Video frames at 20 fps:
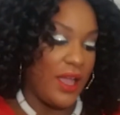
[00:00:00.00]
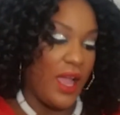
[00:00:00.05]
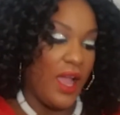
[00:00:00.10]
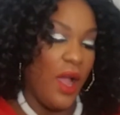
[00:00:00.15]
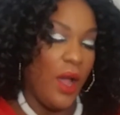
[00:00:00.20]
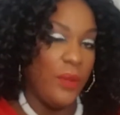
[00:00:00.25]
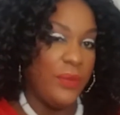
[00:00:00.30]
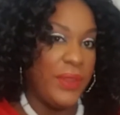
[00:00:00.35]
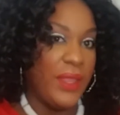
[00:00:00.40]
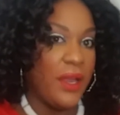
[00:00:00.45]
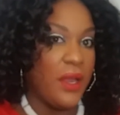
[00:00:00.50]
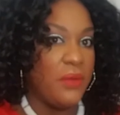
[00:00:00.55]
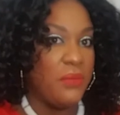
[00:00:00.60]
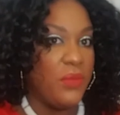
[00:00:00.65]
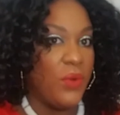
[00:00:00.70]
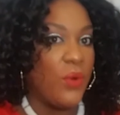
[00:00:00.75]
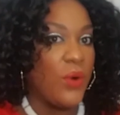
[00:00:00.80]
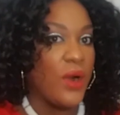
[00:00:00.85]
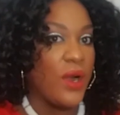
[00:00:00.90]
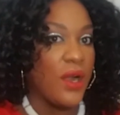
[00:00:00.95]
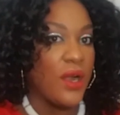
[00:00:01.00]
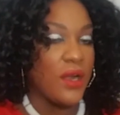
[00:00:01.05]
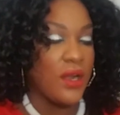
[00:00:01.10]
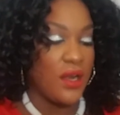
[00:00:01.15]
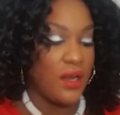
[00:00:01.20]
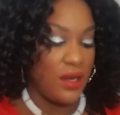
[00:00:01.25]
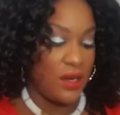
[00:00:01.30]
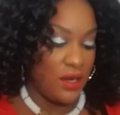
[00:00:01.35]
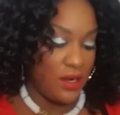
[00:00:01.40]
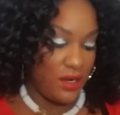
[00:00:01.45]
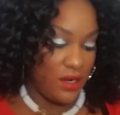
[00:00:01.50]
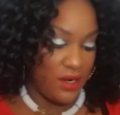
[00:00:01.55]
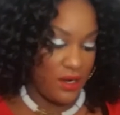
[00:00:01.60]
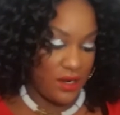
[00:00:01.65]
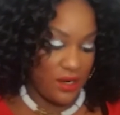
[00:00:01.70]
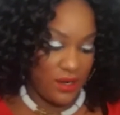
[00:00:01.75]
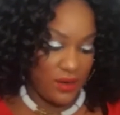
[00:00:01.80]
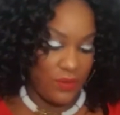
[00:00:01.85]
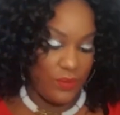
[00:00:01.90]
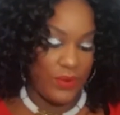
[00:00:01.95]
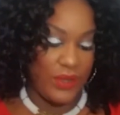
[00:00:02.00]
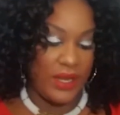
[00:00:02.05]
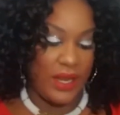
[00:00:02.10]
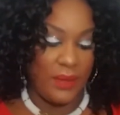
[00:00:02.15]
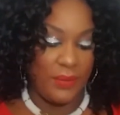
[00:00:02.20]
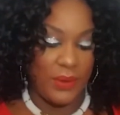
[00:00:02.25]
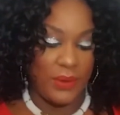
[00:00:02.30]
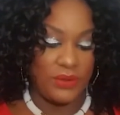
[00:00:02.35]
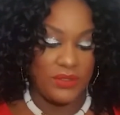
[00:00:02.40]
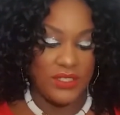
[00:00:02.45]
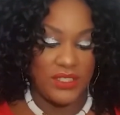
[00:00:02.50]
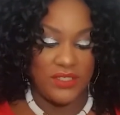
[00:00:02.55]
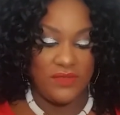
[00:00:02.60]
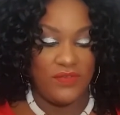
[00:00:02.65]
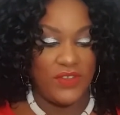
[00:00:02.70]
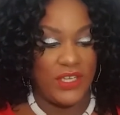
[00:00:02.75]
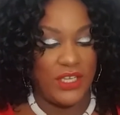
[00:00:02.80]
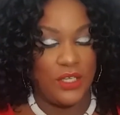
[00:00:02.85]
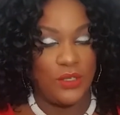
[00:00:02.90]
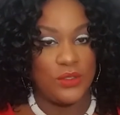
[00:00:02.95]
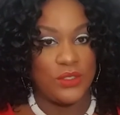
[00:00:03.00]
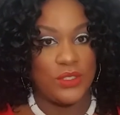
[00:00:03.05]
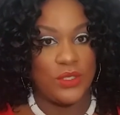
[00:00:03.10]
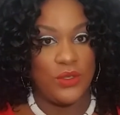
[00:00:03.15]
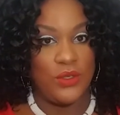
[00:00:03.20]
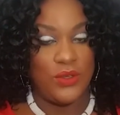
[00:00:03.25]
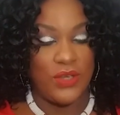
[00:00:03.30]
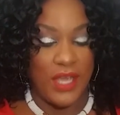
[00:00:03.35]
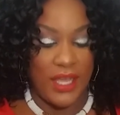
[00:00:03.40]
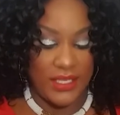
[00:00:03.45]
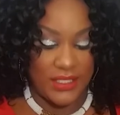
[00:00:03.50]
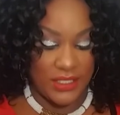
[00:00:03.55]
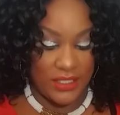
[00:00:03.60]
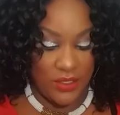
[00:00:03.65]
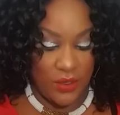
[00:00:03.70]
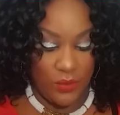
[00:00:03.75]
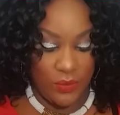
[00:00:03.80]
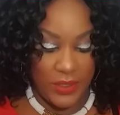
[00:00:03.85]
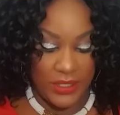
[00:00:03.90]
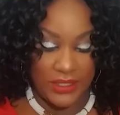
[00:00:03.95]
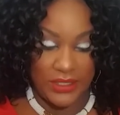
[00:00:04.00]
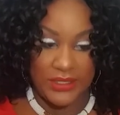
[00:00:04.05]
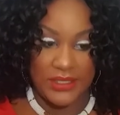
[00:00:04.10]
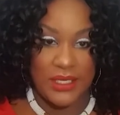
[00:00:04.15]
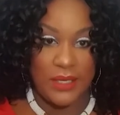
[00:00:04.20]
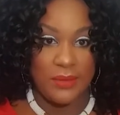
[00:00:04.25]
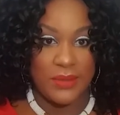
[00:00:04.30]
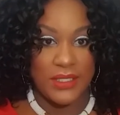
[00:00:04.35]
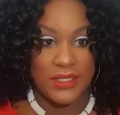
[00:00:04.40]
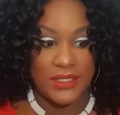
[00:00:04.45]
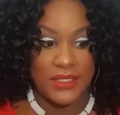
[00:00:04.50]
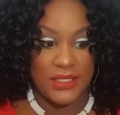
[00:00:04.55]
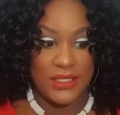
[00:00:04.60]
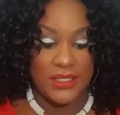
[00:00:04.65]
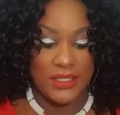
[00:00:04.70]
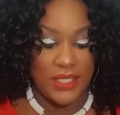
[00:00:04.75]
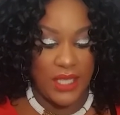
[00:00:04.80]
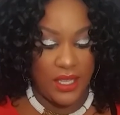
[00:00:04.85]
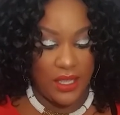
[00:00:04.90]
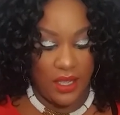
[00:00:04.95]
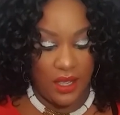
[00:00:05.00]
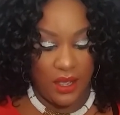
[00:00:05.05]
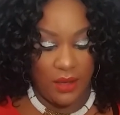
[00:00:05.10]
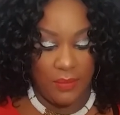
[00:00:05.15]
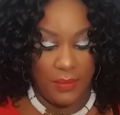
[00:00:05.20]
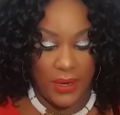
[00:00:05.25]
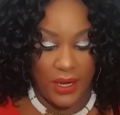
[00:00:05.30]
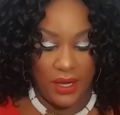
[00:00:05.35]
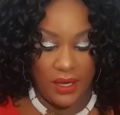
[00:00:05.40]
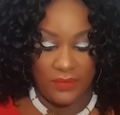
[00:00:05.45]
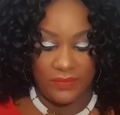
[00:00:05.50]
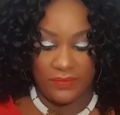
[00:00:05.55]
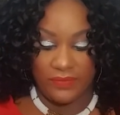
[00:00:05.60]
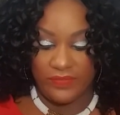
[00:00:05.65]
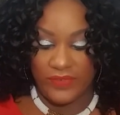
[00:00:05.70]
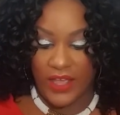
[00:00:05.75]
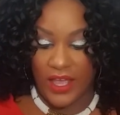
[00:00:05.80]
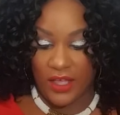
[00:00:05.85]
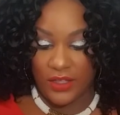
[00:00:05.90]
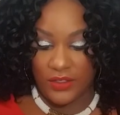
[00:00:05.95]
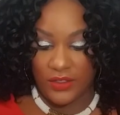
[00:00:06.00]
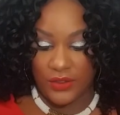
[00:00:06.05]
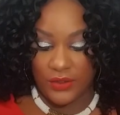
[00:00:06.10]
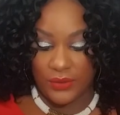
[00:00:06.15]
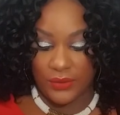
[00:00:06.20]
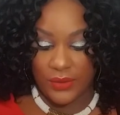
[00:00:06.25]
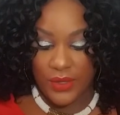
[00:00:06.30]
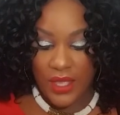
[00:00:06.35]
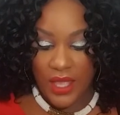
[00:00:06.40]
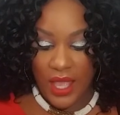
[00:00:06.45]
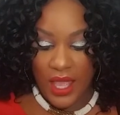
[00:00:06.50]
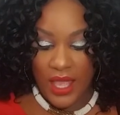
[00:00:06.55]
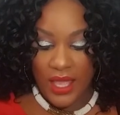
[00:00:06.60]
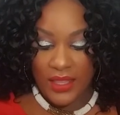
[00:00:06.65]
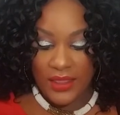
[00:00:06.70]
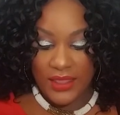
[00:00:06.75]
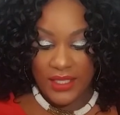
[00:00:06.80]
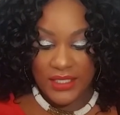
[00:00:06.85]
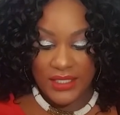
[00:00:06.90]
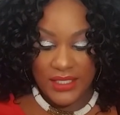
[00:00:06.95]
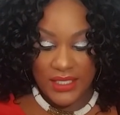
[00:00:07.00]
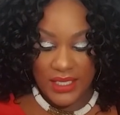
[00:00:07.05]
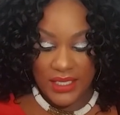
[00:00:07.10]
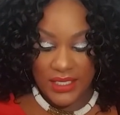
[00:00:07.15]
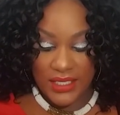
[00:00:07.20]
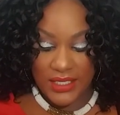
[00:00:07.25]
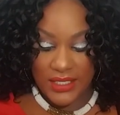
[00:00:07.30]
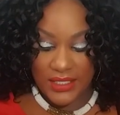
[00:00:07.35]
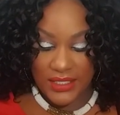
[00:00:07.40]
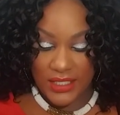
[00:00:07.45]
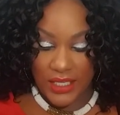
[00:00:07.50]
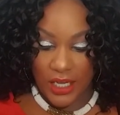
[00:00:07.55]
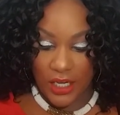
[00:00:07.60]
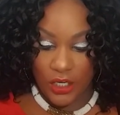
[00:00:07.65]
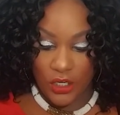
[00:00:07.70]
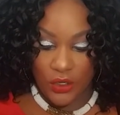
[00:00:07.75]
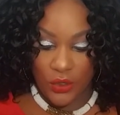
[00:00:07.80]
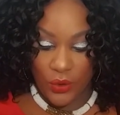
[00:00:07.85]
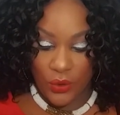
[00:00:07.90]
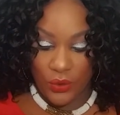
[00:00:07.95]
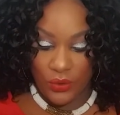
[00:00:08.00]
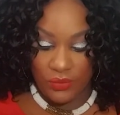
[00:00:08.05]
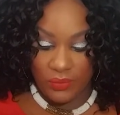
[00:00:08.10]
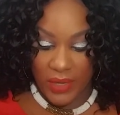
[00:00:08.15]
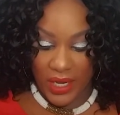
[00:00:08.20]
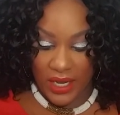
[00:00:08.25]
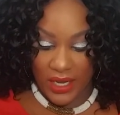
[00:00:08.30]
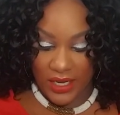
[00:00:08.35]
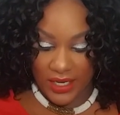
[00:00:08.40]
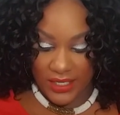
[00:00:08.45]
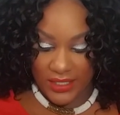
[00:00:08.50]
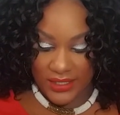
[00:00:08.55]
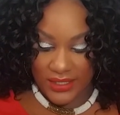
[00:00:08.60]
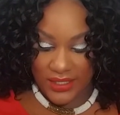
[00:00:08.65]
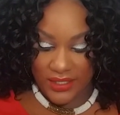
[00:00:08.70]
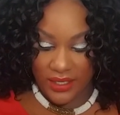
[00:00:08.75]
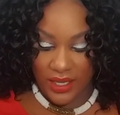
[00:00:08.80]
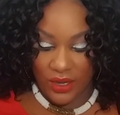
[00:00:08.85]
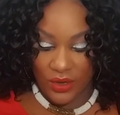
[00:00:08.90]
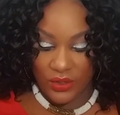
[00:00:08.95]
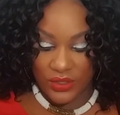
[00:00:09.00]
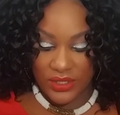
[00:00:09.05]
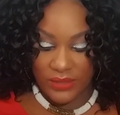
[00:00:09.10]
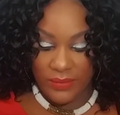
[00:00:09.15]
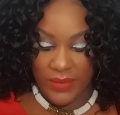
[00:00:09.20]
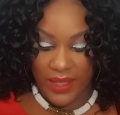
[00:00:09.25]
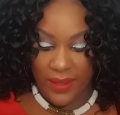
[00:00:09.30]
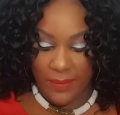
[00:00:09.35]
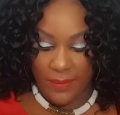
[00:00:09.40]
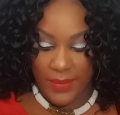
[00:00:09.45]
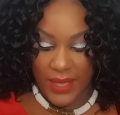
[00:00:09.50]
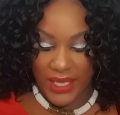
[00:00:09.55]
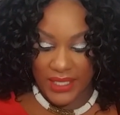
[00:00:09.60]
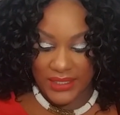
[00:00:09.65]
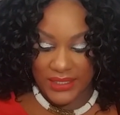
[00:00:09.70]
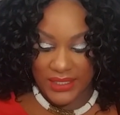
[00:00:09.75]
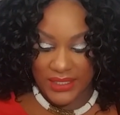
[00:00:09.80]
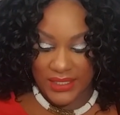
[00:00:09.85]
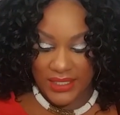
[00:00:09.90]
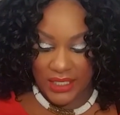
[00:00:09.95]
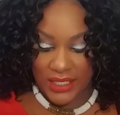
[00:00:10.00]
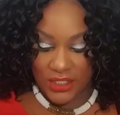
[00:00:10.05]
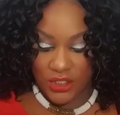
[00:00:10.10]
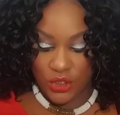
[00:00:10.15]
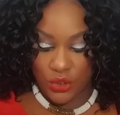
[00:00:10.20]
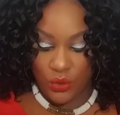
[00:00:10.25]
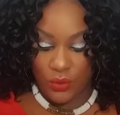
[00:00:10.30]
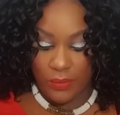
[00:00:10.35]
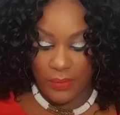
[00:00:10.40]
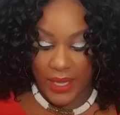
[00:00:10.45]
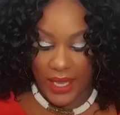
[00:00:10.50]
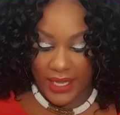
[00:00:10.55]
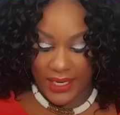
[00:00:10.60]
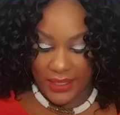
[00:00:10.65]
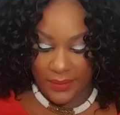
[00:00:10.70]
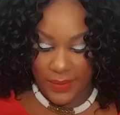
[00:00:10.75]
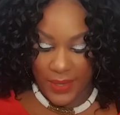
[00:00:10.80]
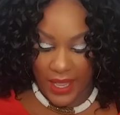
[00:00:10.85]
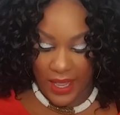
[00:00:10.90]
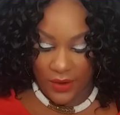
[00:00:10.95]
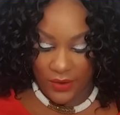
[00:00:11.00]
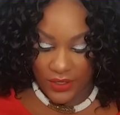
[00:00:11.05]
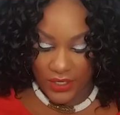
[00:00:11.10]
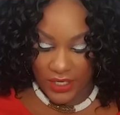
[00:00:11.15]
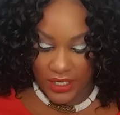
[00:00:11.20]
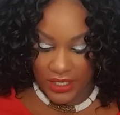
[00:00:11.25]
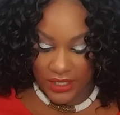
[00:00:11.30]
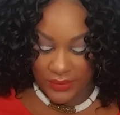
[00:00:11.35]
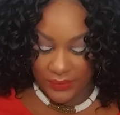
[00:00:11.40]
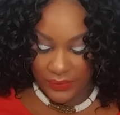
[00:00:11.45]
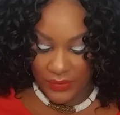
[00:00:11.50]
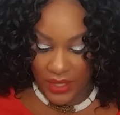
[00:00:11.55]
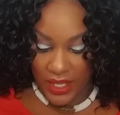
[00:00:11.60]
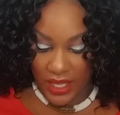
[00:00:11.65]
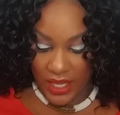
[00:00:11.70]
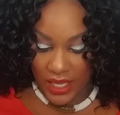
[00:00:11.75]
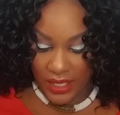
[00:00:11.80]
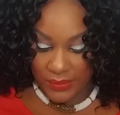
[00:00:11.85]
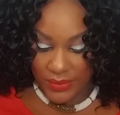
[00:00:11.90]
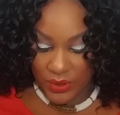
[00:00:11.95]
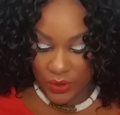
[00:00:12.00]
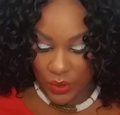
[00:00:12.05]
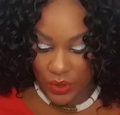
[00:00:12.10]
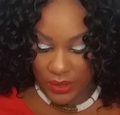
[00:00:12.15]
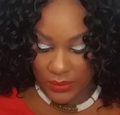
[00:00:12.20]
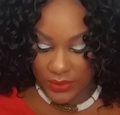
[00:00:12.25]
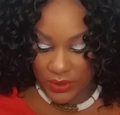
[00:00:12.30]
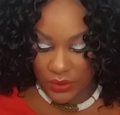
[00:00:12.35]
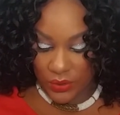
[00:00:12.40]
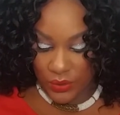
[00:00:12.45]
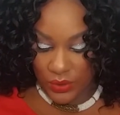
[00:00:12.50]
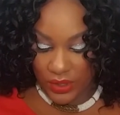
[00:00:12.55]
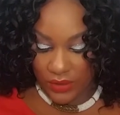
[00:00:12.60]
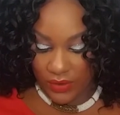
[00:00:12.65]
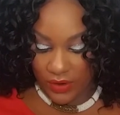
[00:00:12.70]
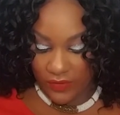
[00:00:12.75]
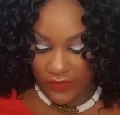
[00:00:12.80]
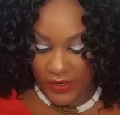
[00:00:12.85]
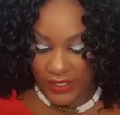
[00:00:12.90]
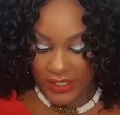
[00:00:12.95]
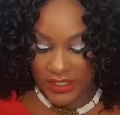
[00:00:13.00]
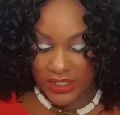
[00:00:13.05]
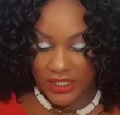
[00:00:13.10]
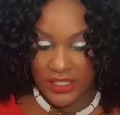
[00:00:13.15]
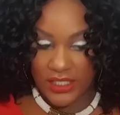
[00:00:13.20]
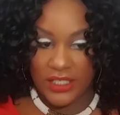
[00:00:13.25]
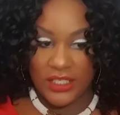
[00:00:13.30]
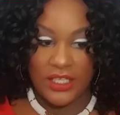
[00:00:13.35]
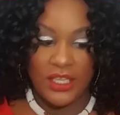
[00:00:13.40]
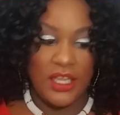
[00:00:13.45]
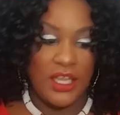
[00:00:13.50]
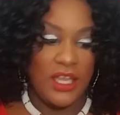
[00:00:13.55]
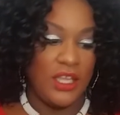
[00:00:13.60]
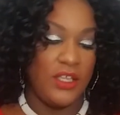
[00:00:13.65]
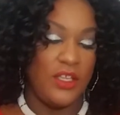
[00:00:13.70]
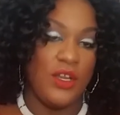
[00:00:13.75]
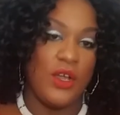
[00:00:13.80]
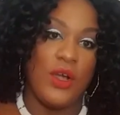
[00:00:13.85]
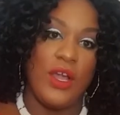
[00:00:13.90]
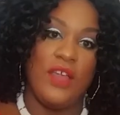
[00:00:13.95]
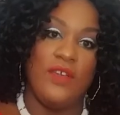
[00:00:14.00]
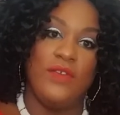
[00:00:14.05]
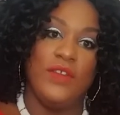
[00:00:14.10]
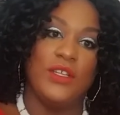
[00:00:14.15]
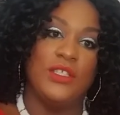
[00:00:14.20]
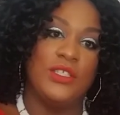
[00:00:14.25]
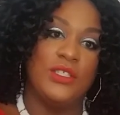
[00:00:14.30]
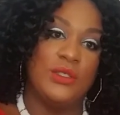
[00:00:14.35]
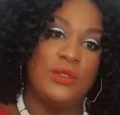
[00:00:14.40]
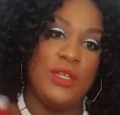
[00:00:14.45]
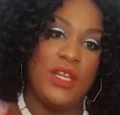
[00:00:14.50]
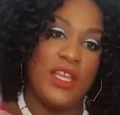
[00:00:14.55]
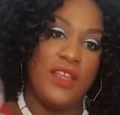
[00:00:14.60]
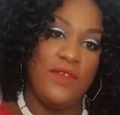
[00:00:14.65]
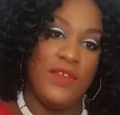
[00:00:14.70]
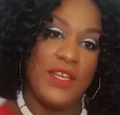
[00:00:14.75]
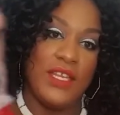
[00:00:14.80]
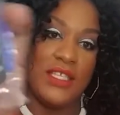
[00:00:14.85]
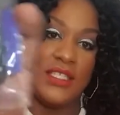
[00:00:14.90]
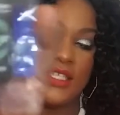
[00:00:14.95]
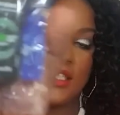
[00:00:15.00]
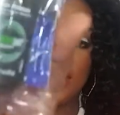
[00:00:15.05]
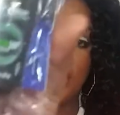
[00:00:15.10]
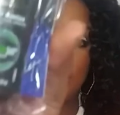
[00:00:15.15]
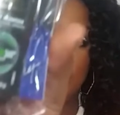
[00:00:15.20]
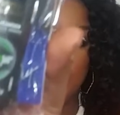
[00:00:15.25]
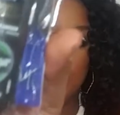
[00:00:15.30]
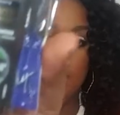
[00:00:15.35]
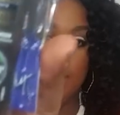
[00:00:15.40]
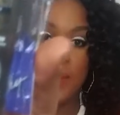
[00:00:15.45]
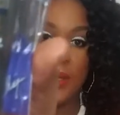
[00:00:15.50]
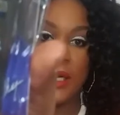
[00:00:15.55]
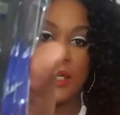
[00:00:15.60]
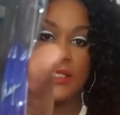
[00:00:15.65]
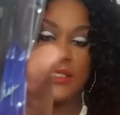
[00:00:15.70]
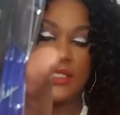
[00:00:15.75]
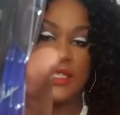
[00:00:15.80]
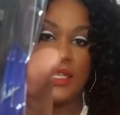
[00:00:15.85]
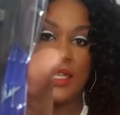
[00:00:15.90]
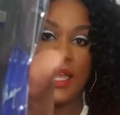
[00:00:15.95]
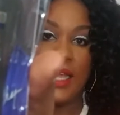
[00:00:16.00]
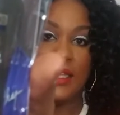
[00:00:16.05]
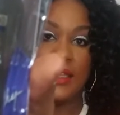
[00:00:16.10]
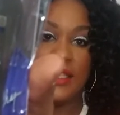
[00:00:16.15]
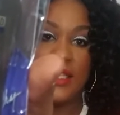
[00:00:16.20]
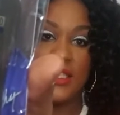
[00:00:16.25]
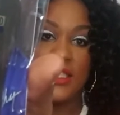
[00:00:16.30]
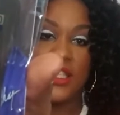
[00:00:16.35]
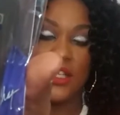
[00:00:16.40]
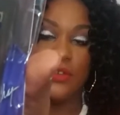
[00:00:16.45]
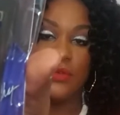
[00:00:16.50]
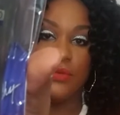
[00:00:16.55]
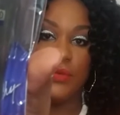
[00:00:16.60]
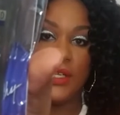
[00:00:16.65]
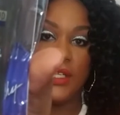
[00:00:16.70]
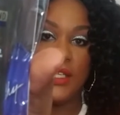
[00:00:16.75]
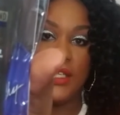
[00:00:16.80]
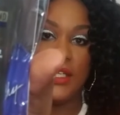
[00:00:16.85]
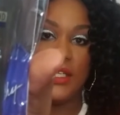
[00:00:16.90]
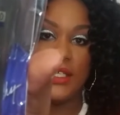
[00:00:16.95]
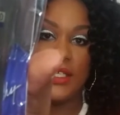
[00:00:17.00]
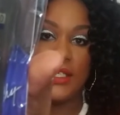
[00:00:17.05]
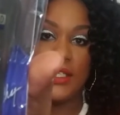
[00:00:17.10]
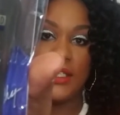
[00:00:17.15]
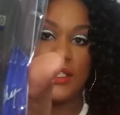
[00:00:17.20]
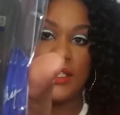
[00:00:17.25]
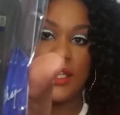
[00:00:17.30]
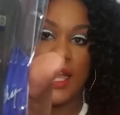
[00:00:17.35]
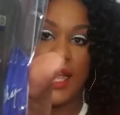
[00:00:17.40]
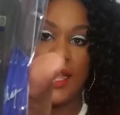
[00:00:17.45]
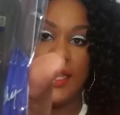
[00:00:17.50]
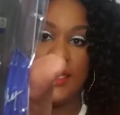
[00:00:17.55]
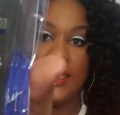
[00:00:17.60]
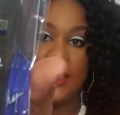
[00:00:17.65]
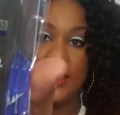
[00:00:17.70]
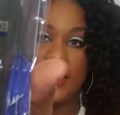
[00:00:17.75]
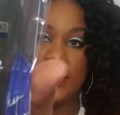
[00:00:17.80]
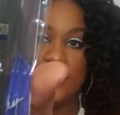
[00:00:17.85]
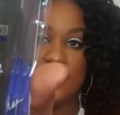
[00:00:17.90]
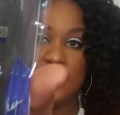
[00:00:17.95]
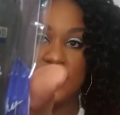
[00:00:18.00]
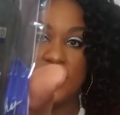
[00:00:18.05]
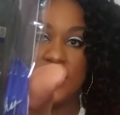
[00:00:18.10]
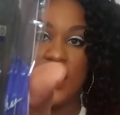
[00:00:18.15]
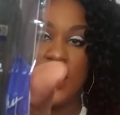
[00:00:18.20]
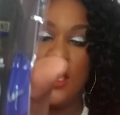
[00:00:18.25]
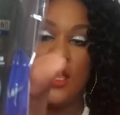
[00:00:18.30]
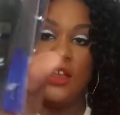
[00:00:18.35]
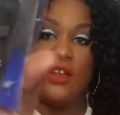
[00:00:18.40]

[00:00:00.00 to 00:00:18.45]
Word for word: I hope there are more when I post this video so you guys can go pick this up because this is like a bomb value. This is Gold Bond's Ultimate Men's Essential Body Powder. Absorbs, cooling, refreshing. You know, if your dude even is a gym person, like these are really good items